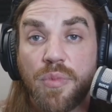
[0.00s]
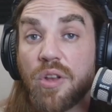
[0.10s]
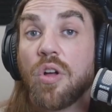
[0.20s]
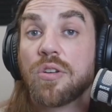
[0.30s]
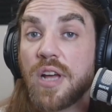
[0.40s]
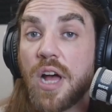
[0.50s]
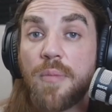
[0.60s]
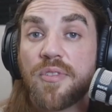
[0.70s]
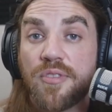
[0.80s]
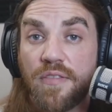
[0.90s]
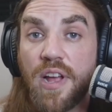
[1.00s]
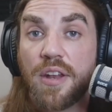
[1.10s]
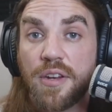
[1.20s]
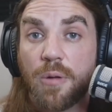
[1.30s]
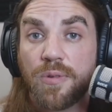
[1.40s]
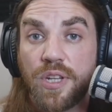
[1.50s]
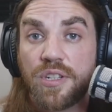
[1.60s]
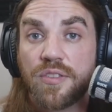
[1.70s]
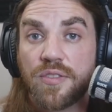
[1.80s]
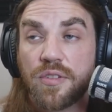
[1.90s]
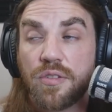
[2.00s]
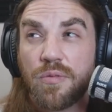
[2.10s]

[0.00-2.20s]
Been a long time since they've gotten double digits.